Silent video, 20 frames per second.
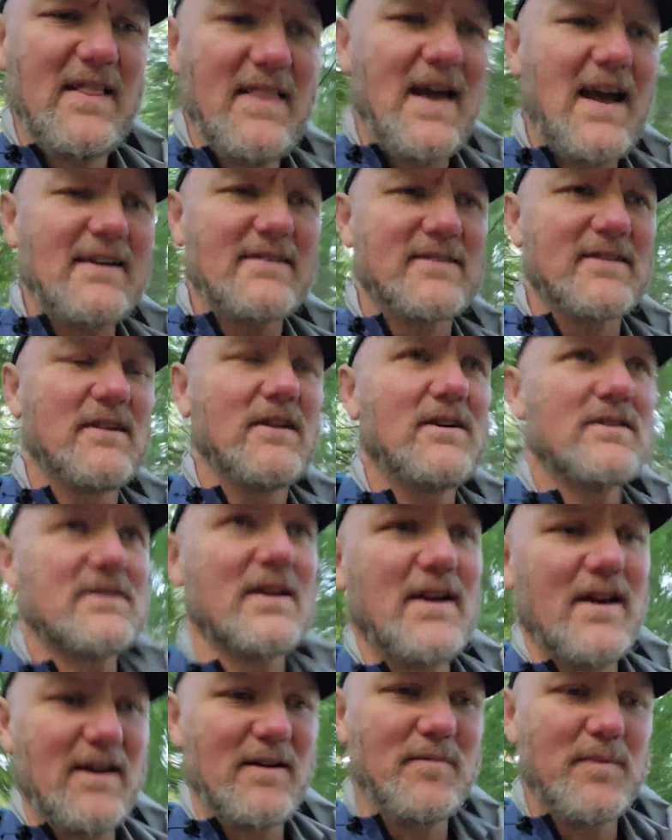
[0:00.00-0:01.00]
they last a
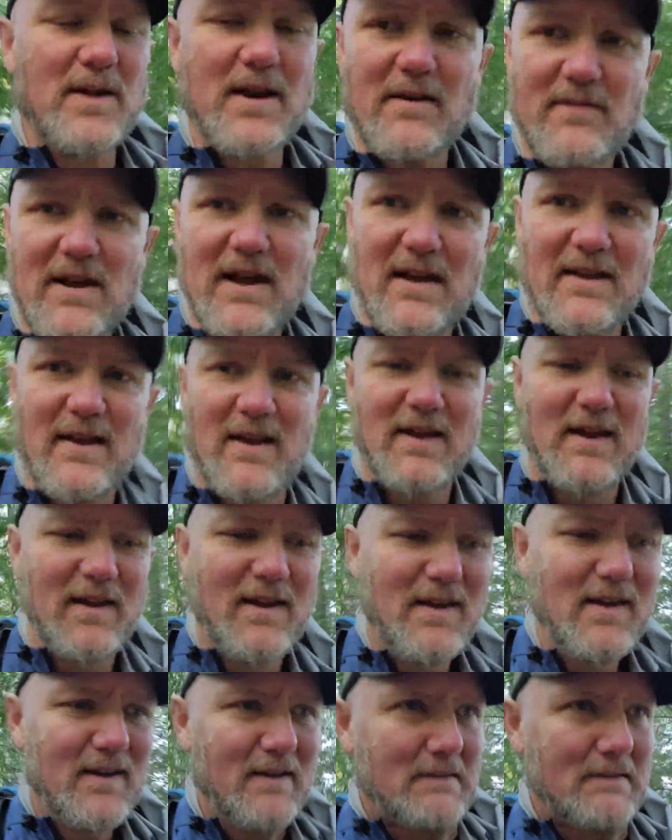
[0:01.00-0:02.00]
long time, but I've got
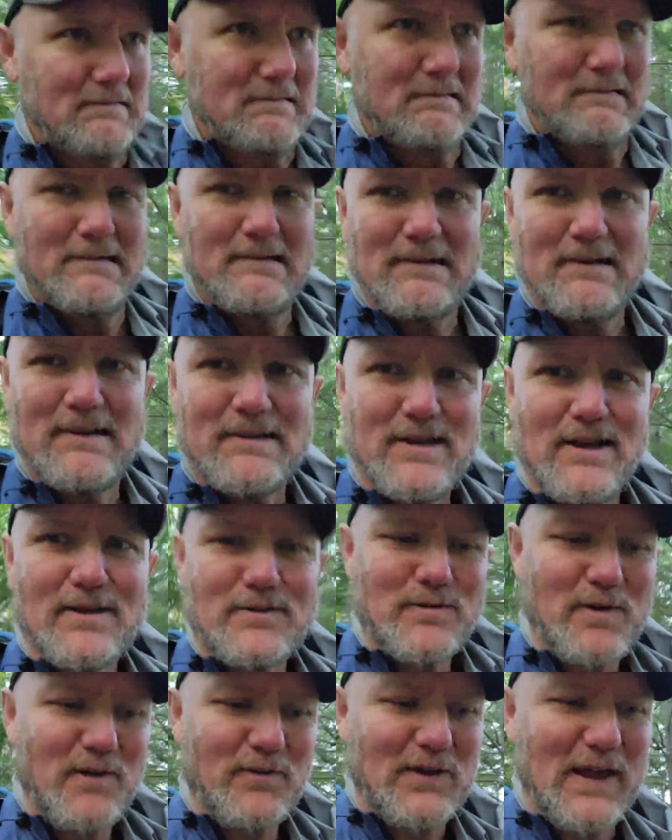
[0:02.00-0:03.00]

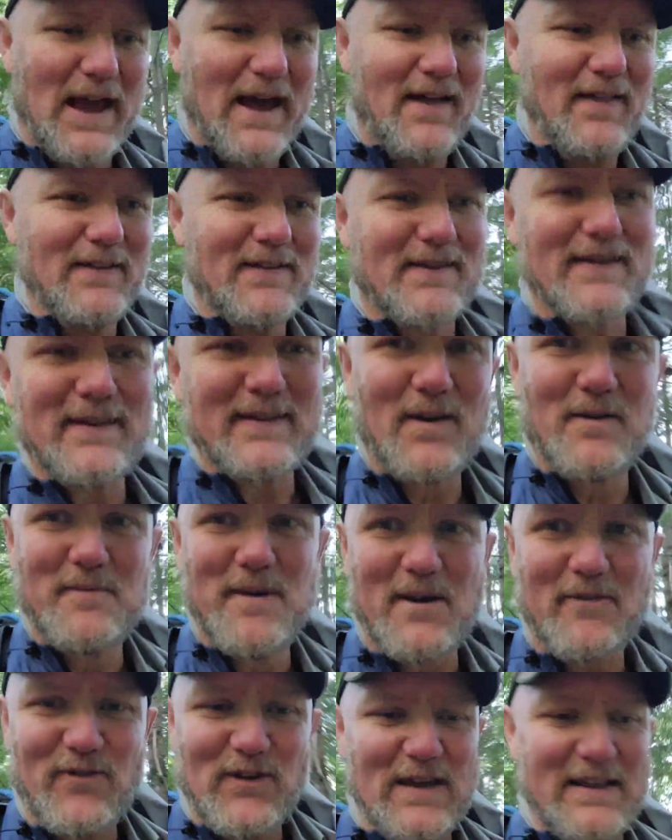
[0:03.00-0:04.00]
such rough calluses
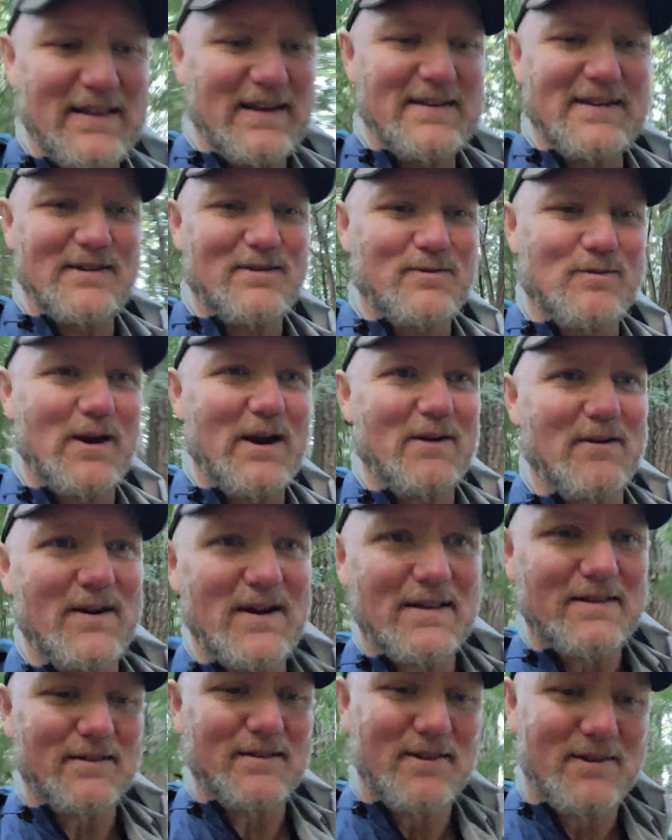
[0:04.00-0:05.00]
on my feet, they just wear
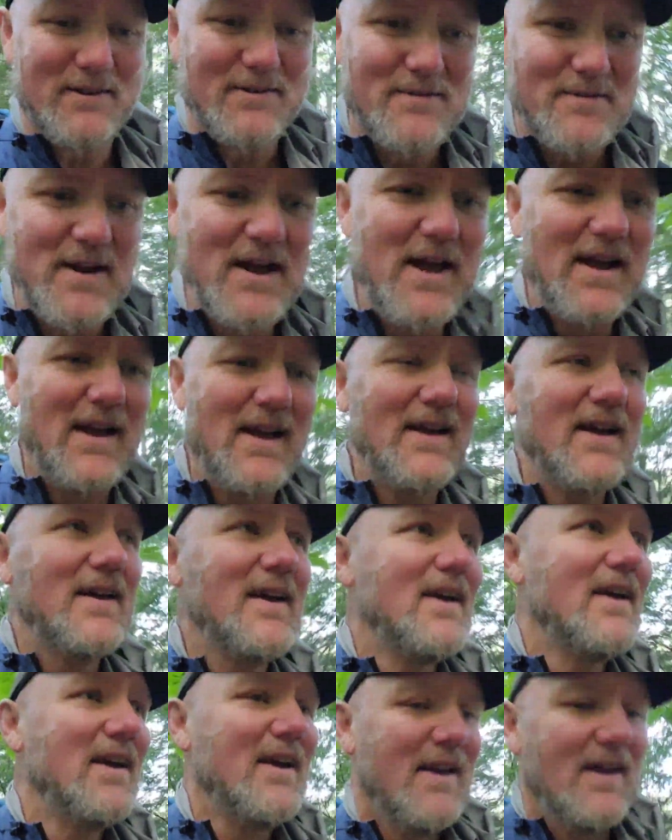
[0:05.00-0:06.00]
right through them
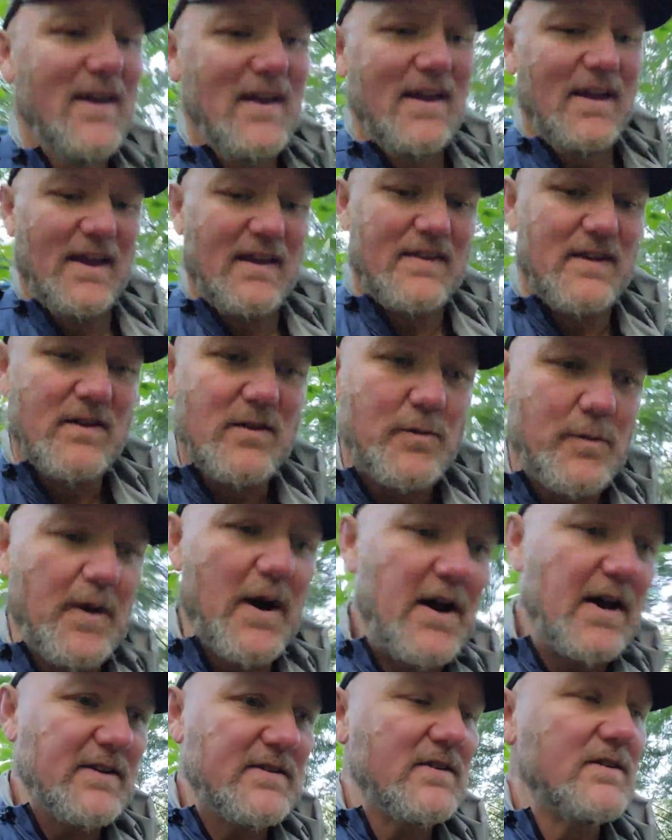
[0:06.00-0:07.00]
in those
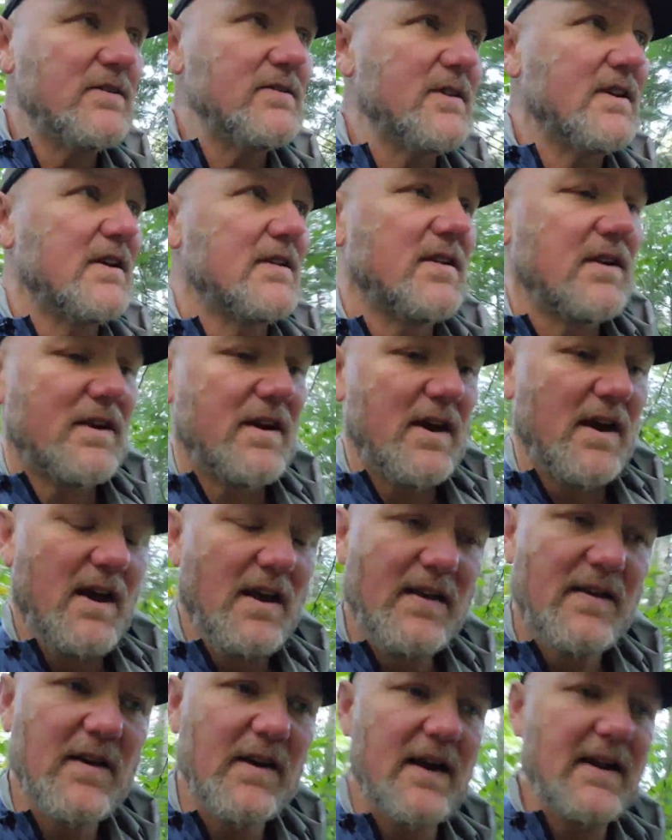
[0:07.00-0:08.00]
spots usually. So yeah,
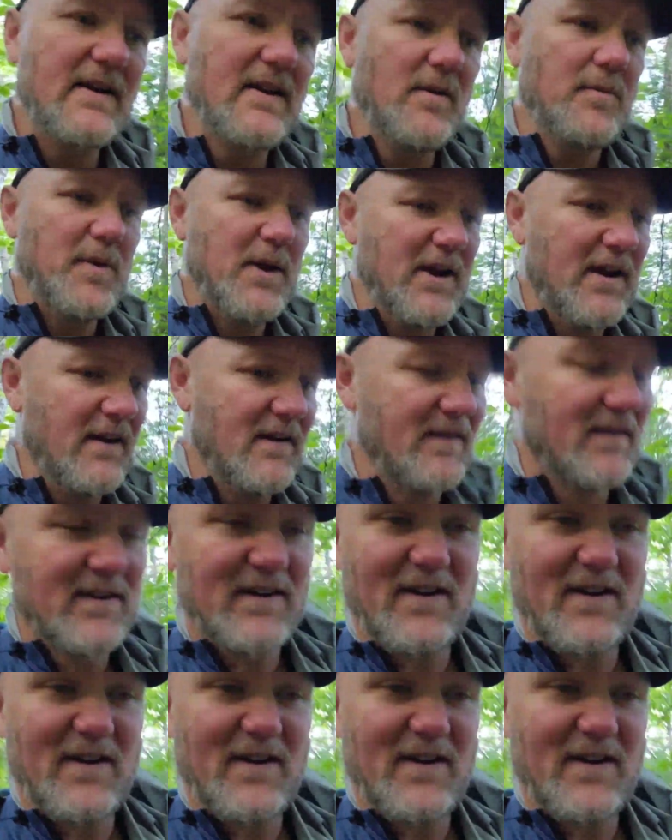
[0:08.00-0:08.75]
so I got a new pair,